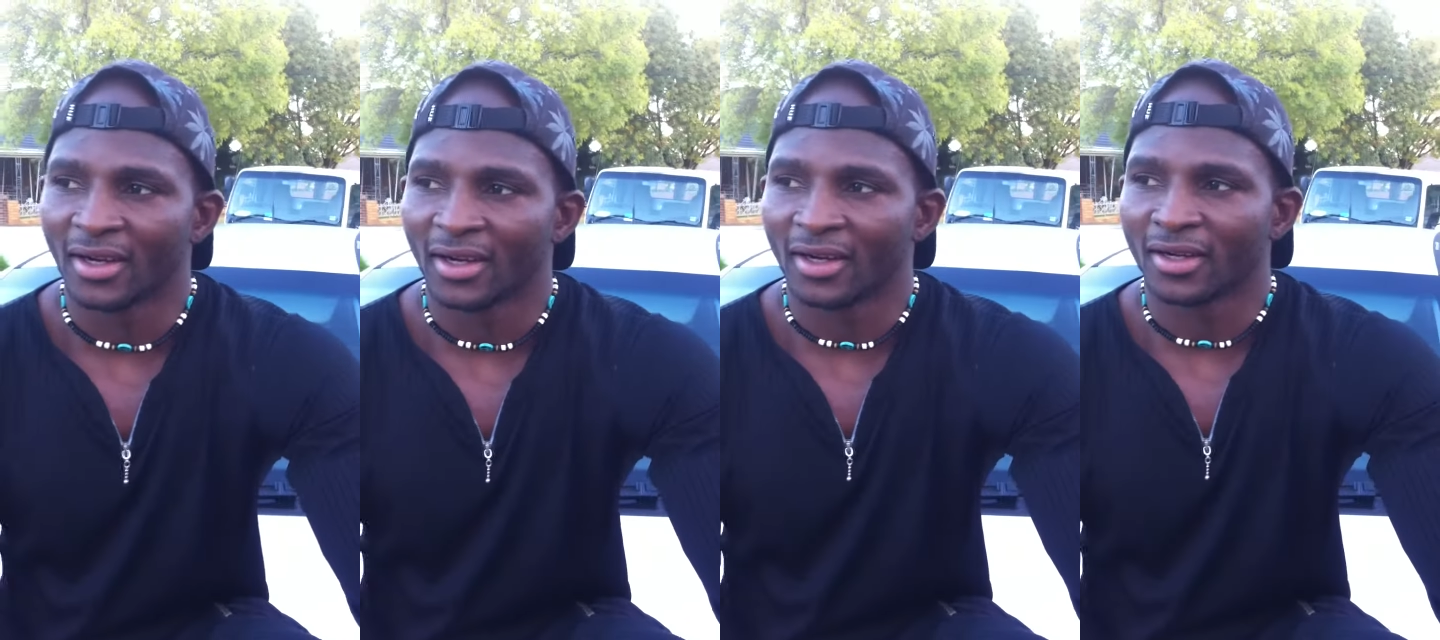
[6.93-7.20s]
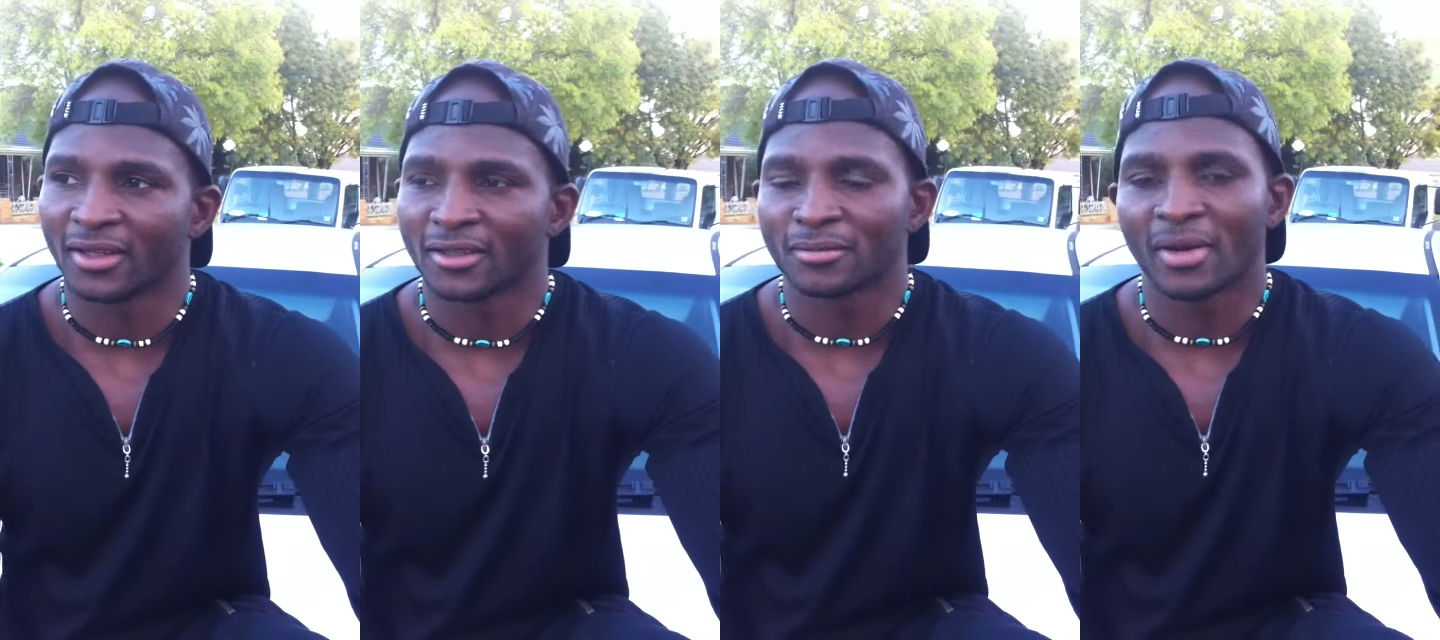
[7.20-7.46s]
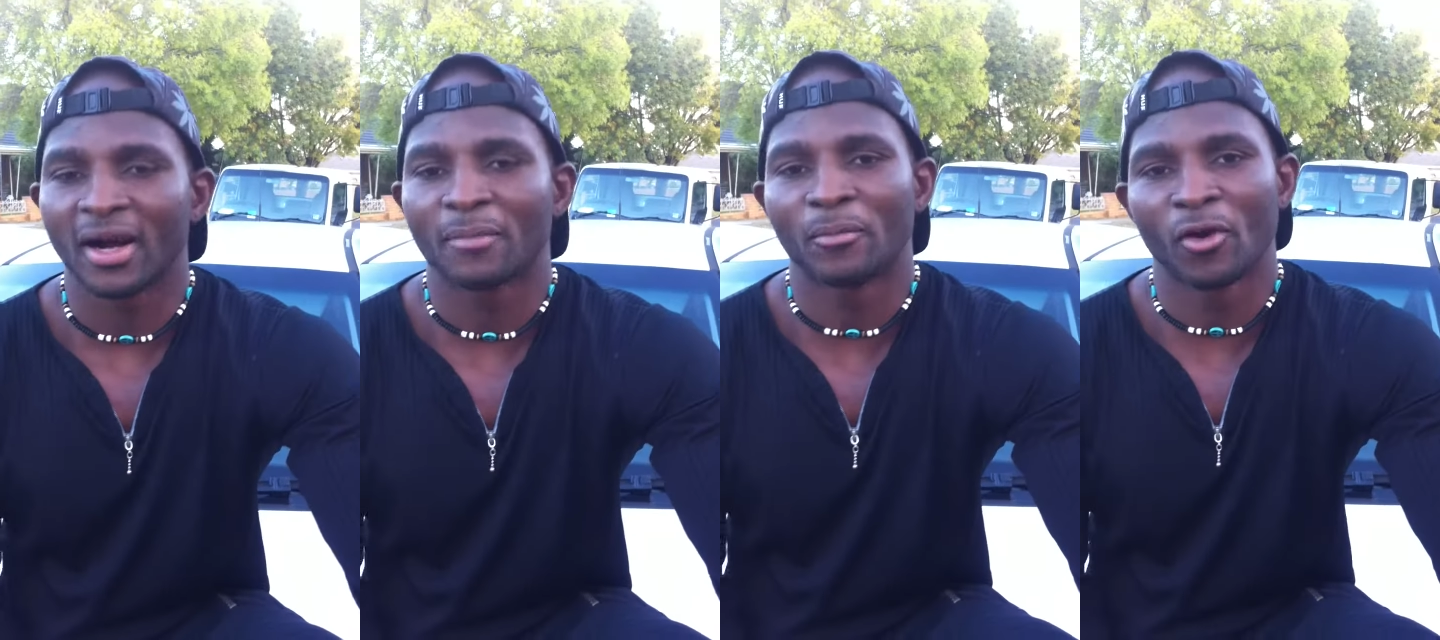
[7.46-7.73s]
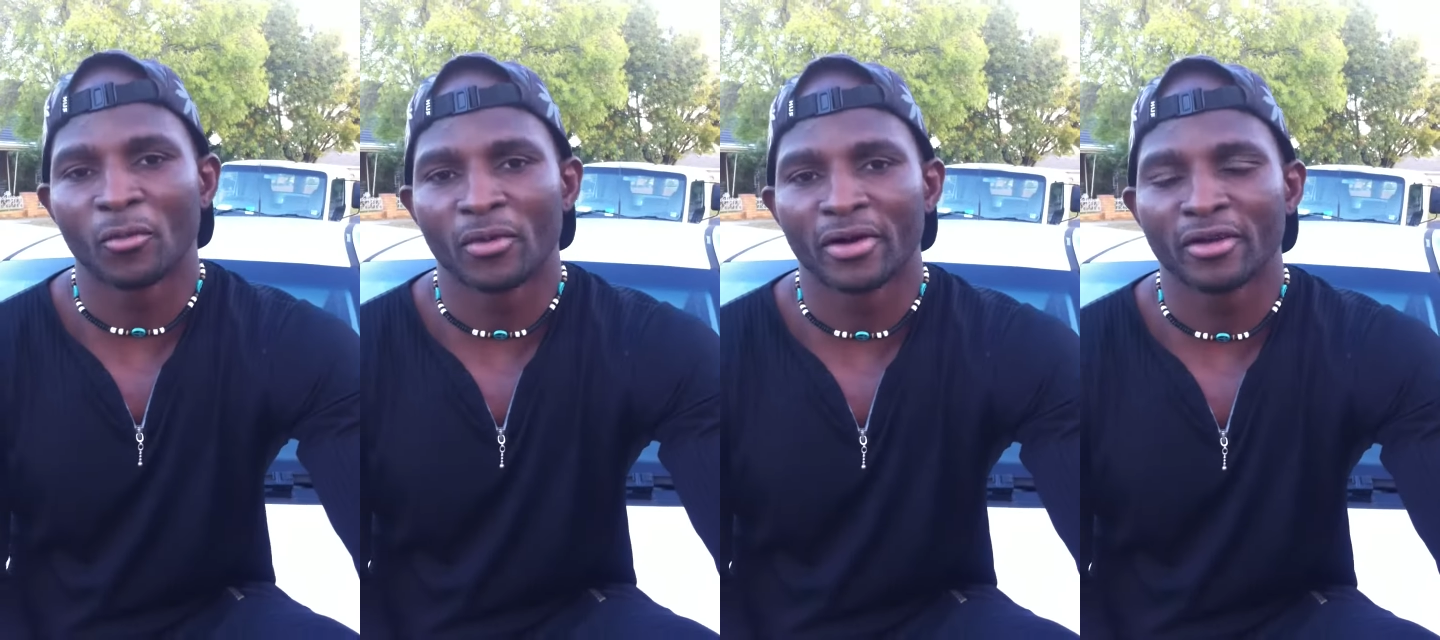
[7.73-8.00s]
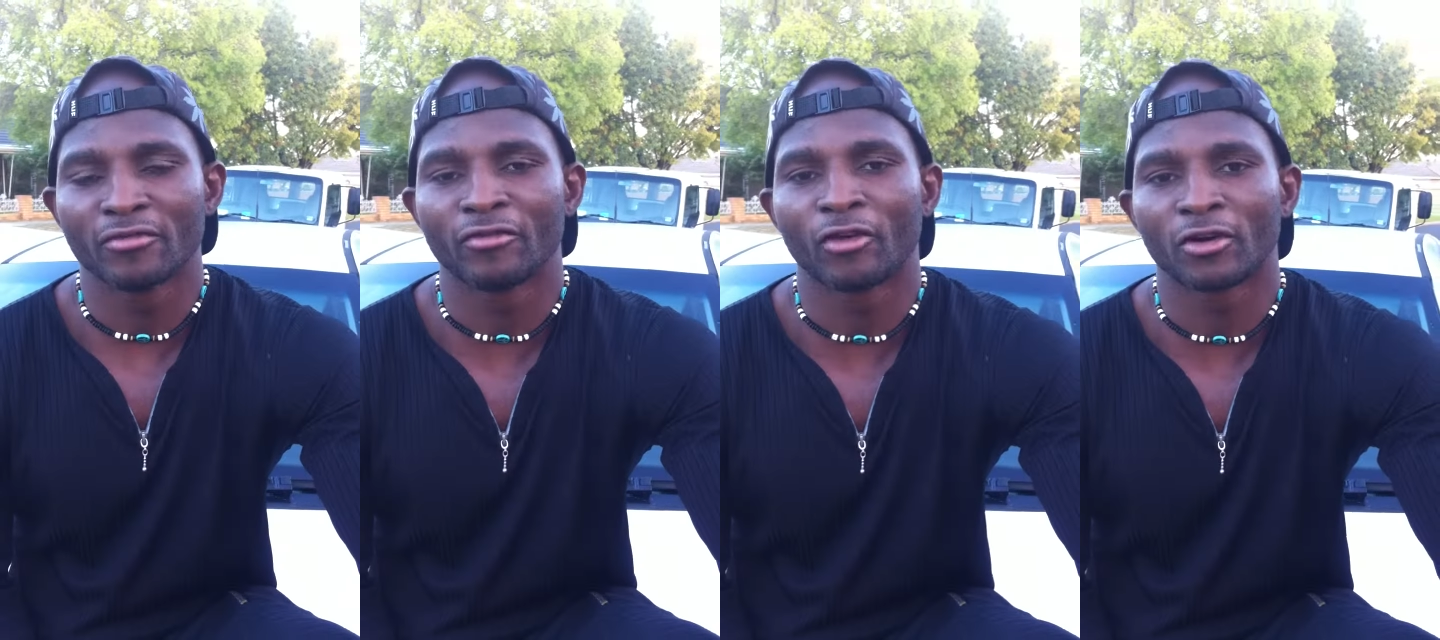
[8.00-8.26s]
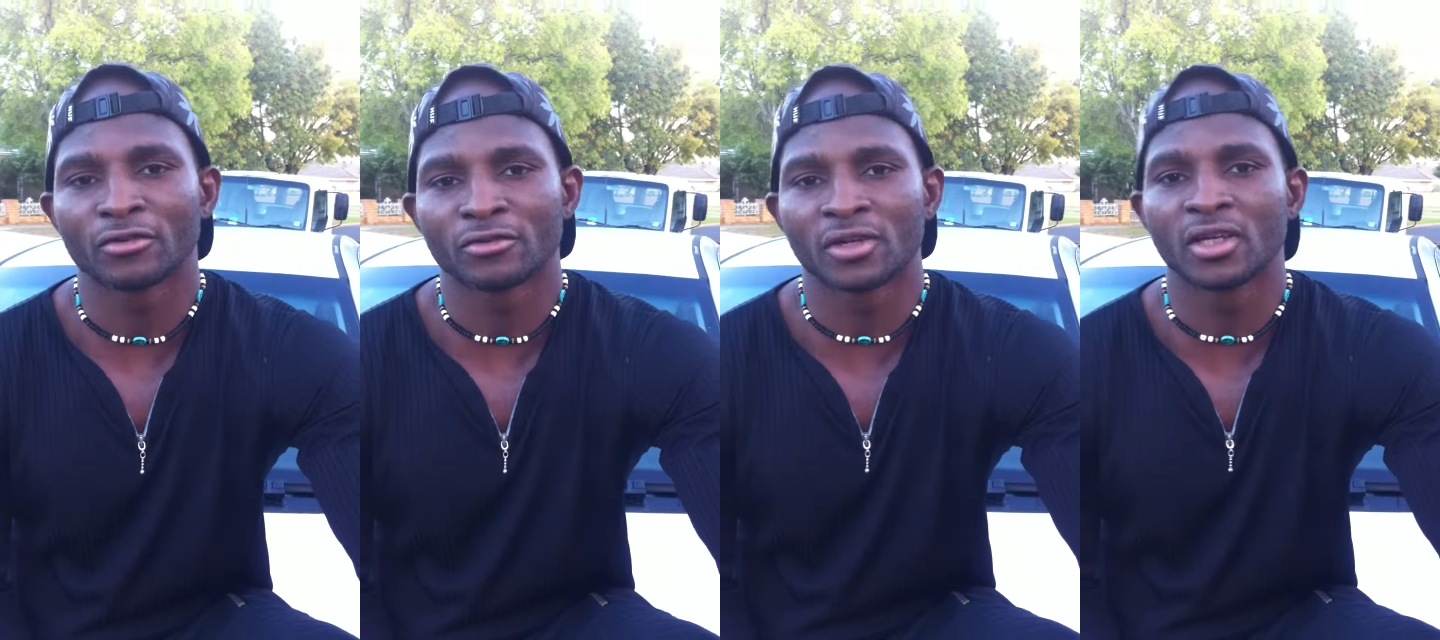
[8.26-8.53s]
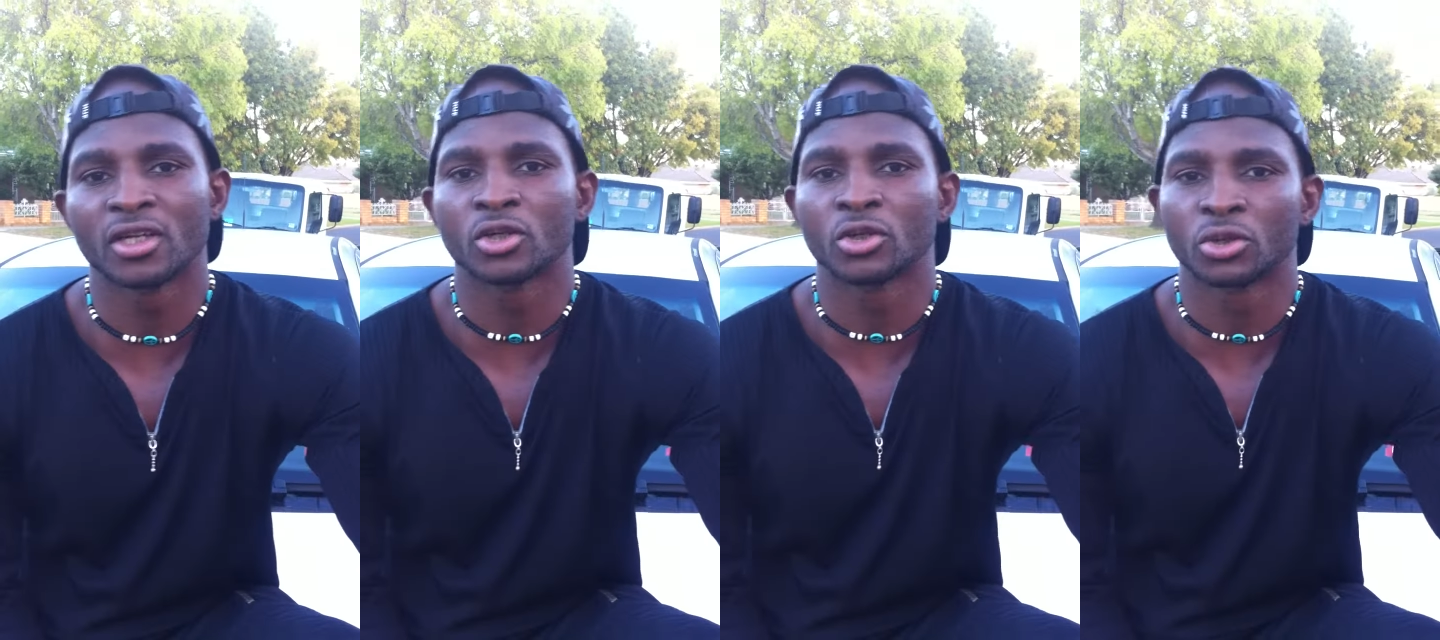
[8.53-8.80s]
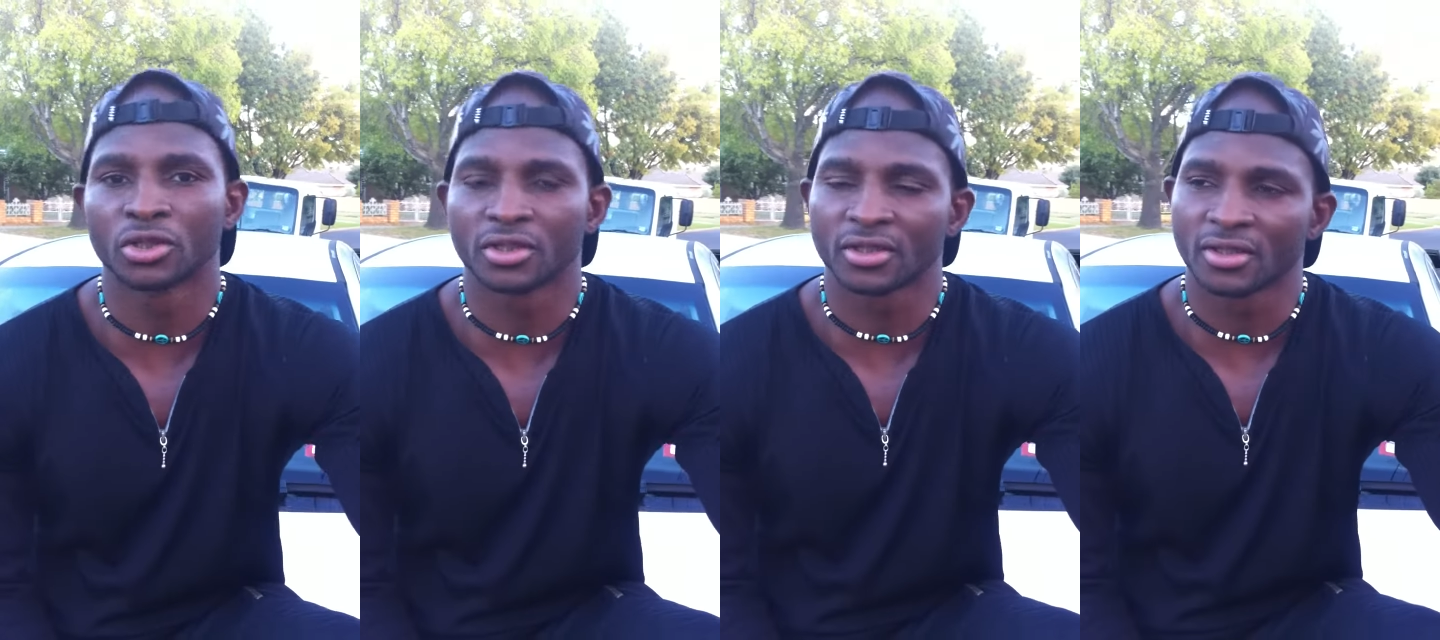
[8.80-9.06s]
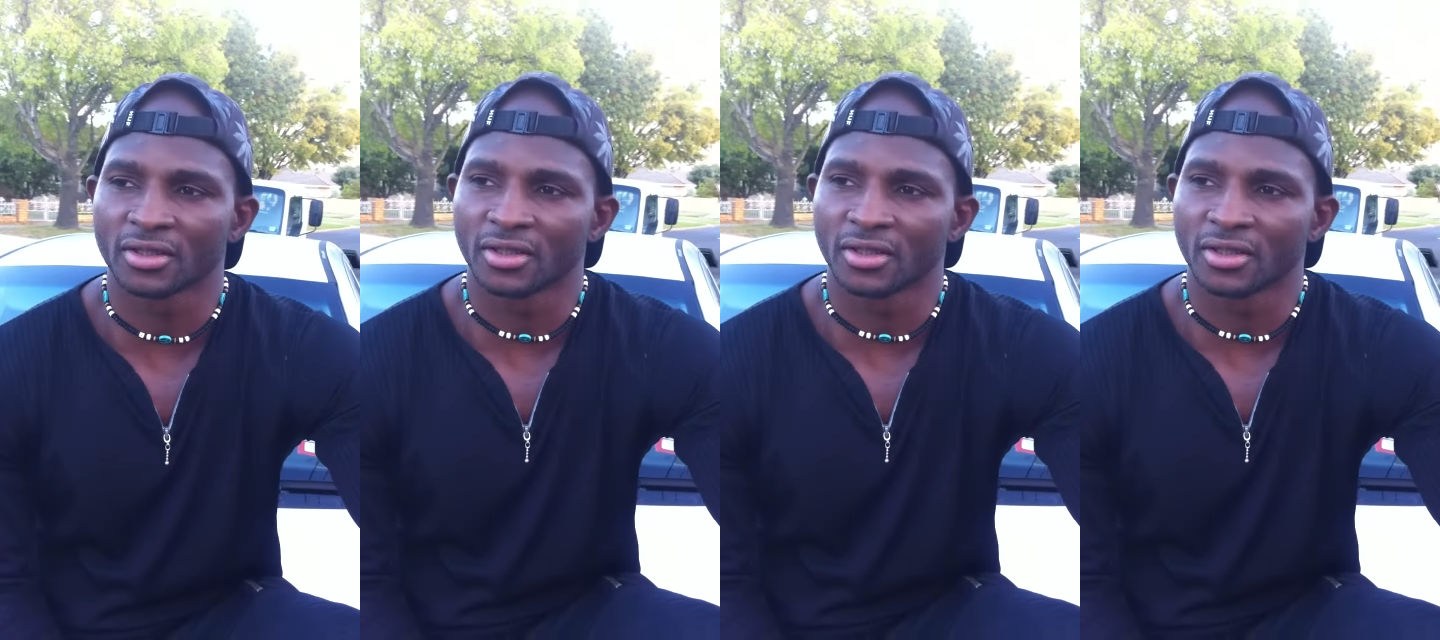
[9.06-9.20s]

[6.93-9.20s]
My opponent, he fought really good.